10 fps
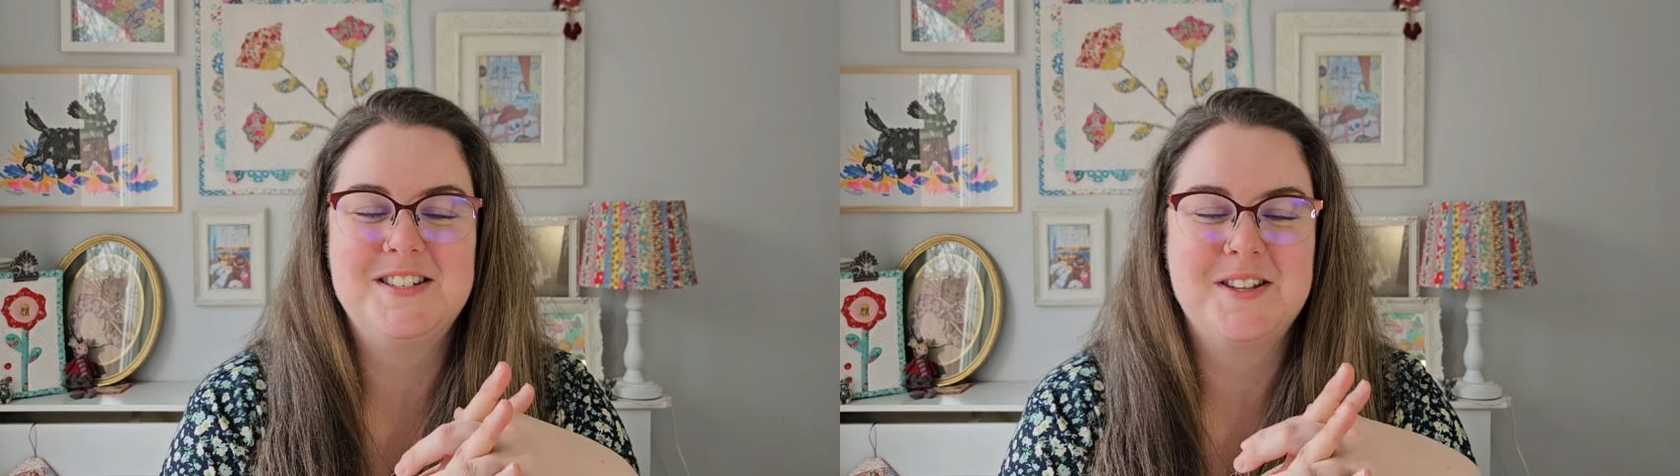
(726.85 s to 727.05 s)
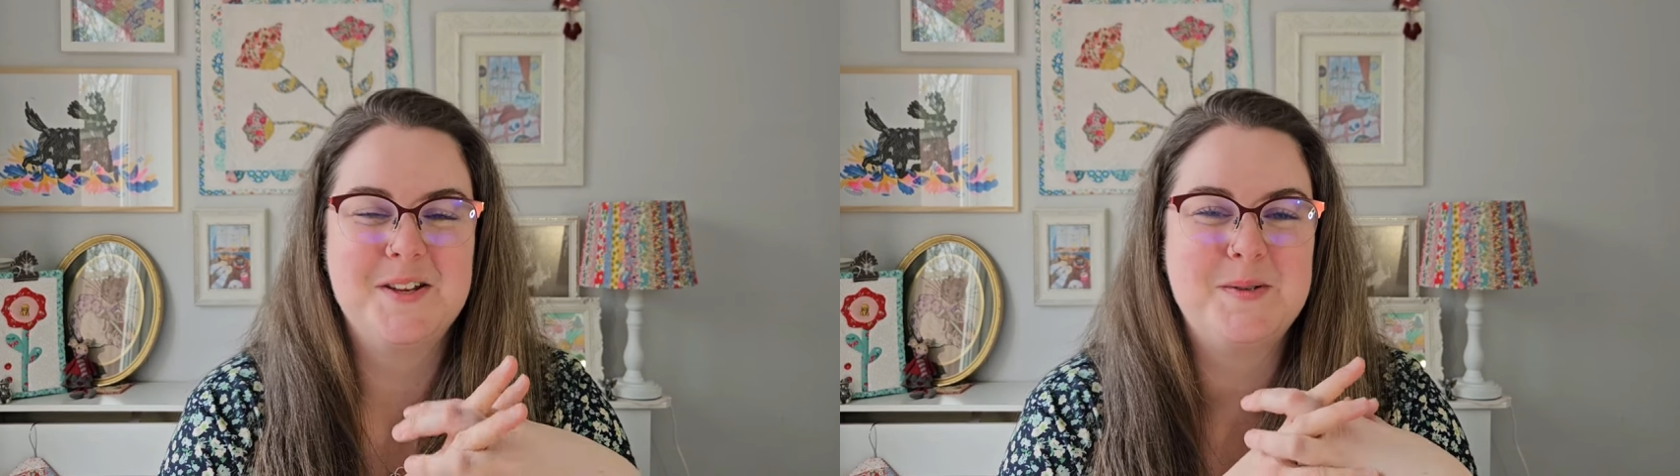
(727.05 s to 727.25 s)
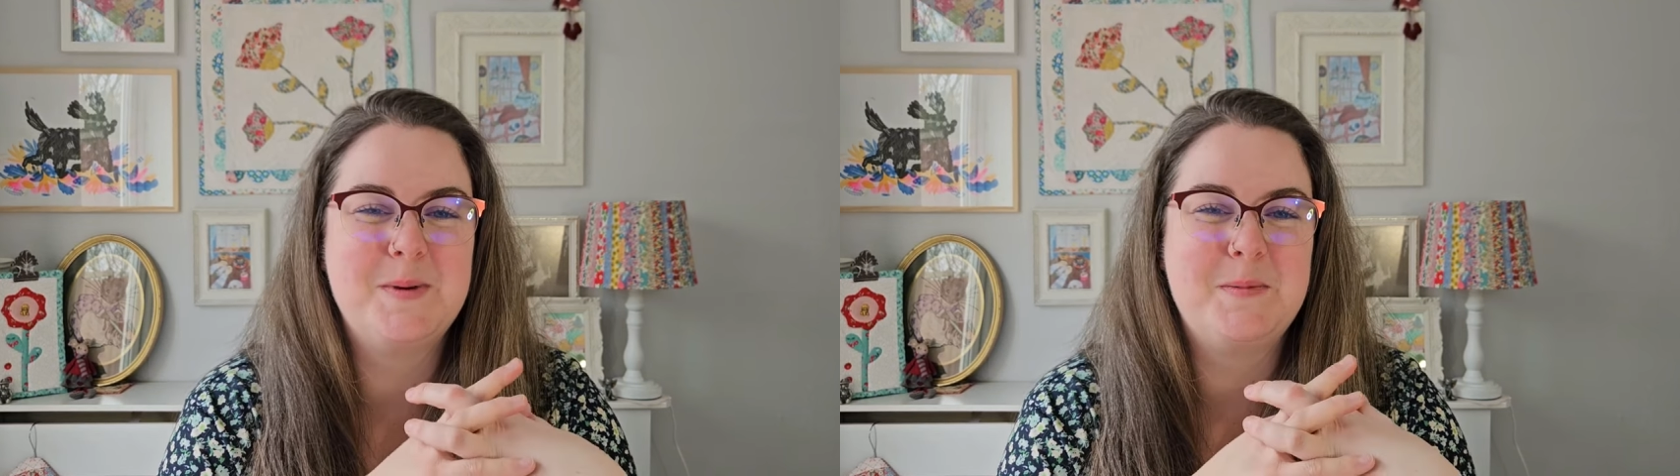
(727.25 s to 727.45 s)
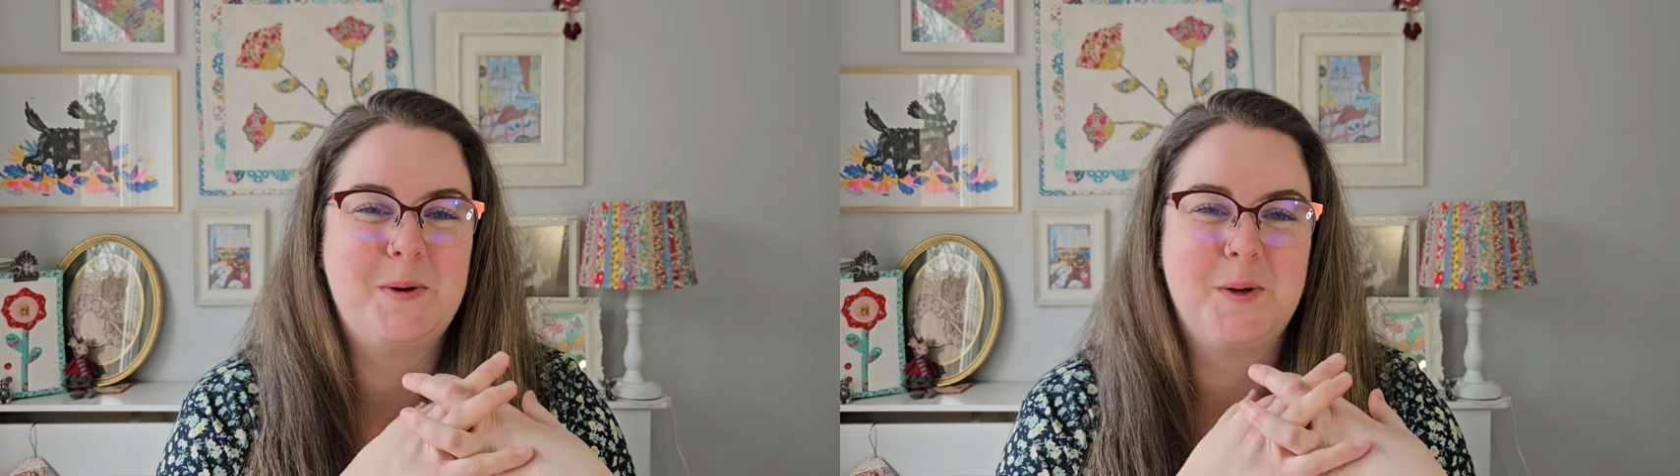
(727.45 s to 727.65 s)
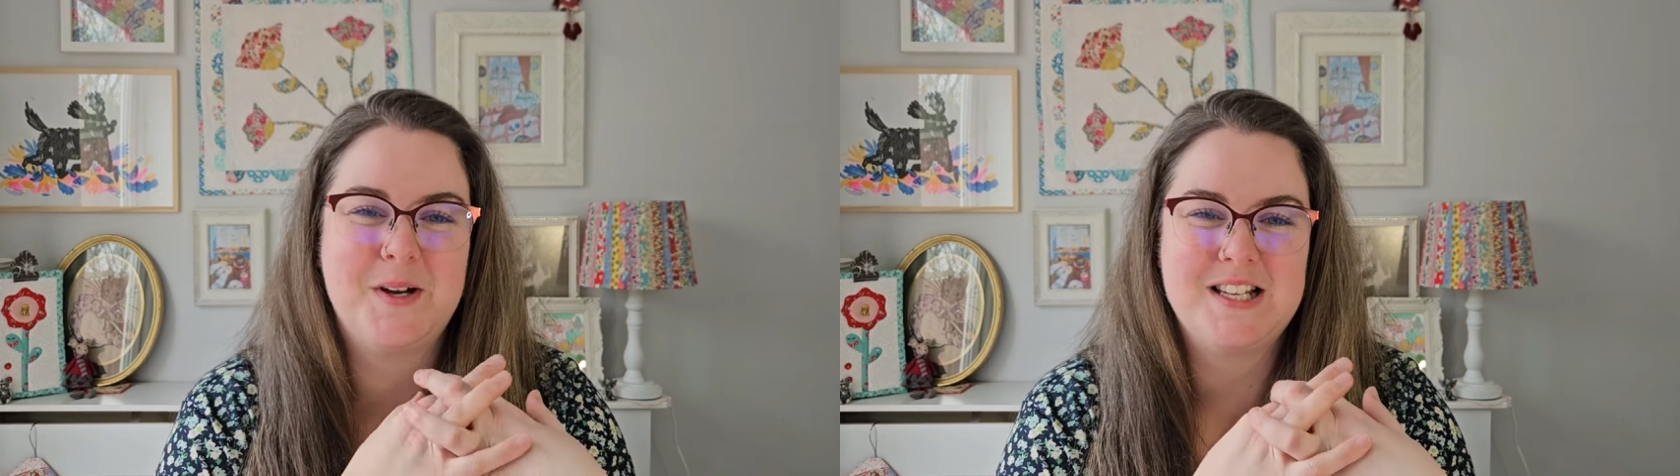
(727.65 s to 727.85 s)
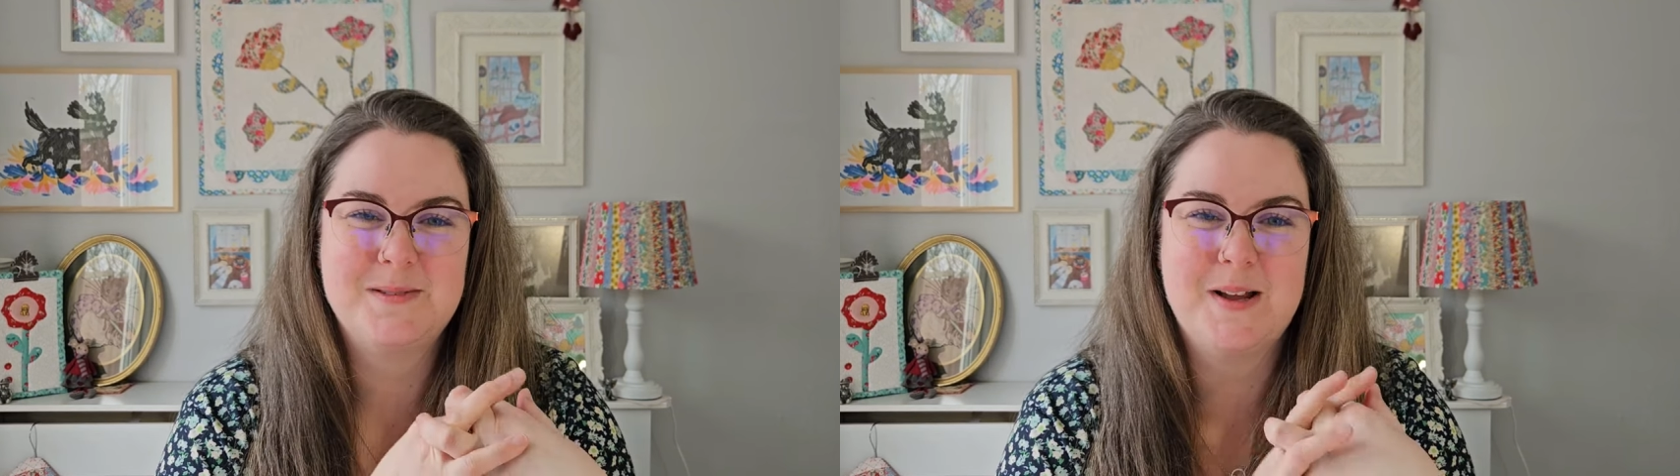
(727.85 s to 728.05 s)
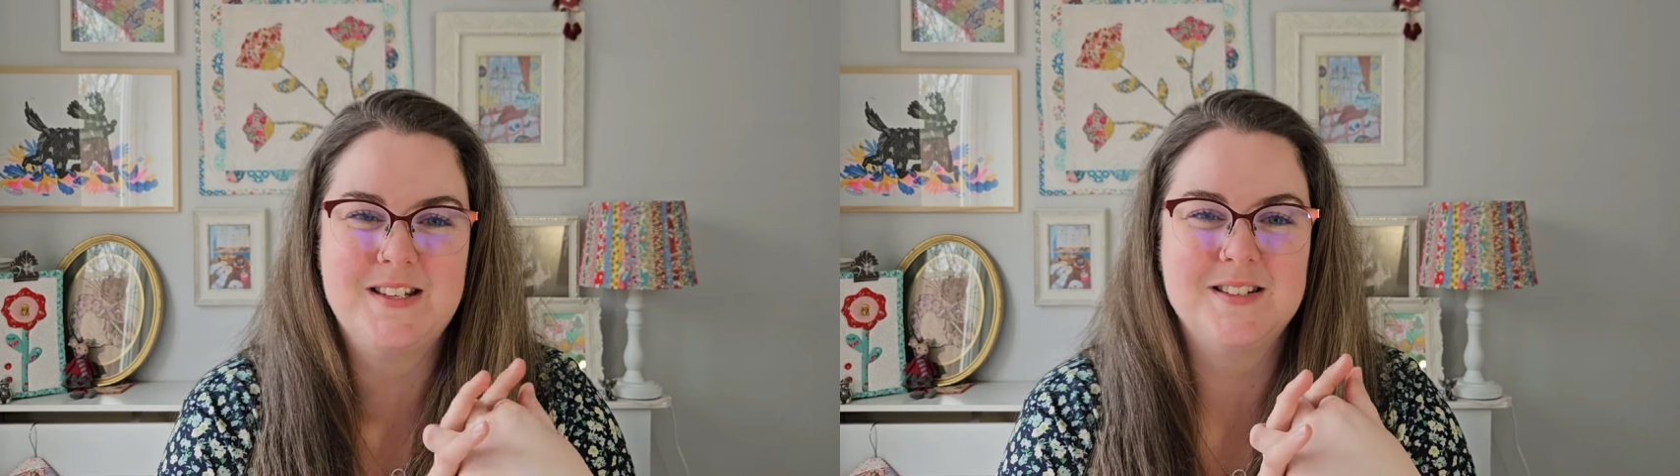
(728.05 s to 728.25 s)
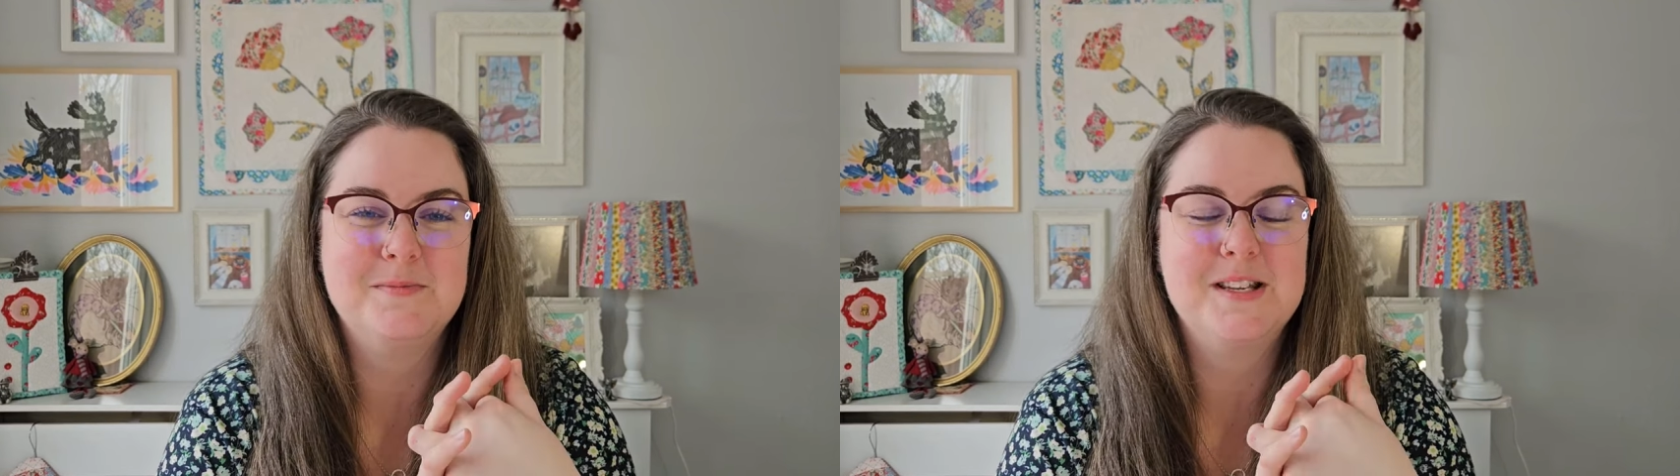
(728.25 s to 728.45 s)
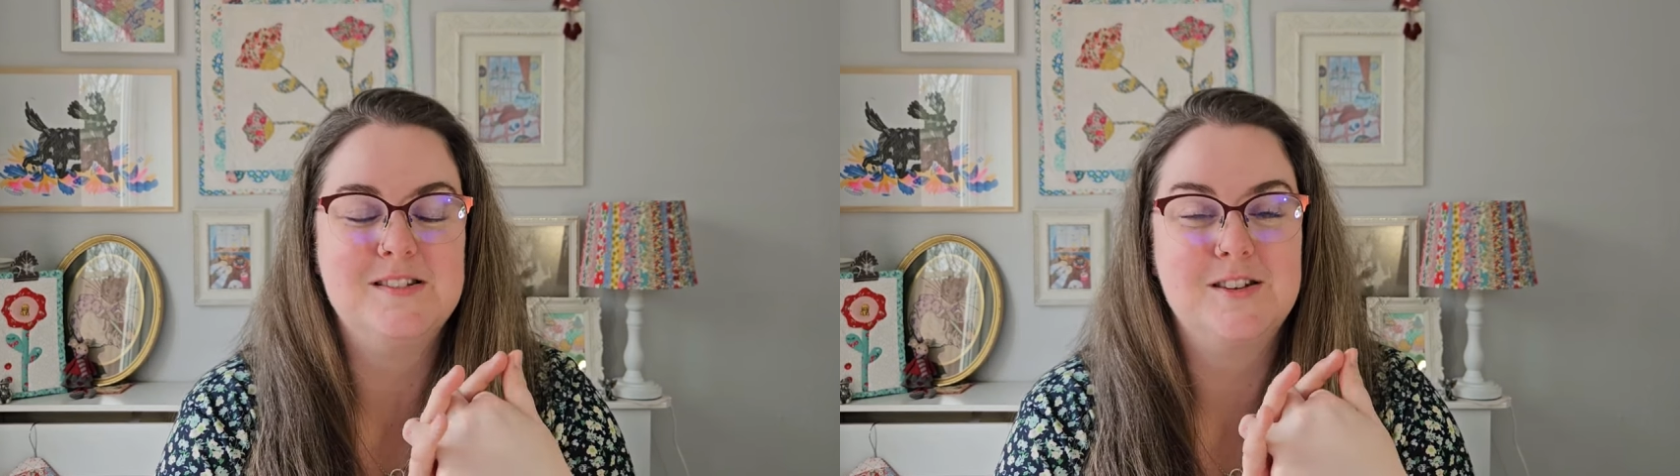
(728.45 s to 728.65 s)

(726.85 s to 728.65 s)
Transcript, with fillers: to those people who expected me